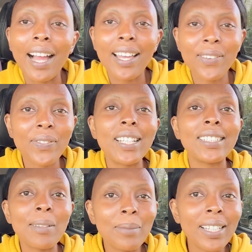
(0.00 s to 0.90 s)
if there's
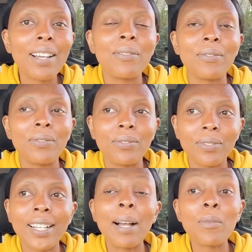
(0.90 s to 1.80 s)
something I've
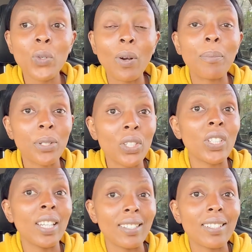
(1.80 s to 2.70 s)
come to
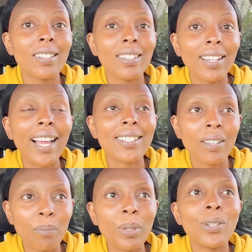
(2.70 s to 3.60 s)
appreciate as
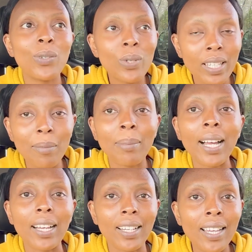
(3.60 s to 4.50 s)
I've been looking
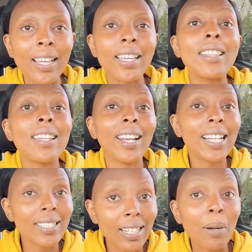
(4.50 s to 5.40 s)
back in the
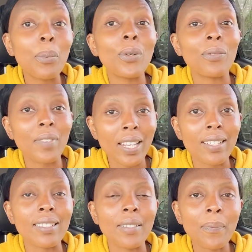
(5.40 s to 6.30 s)
last couple of
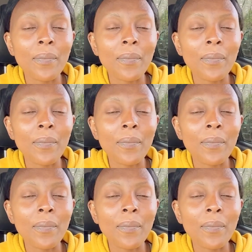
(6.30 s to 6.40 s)
days,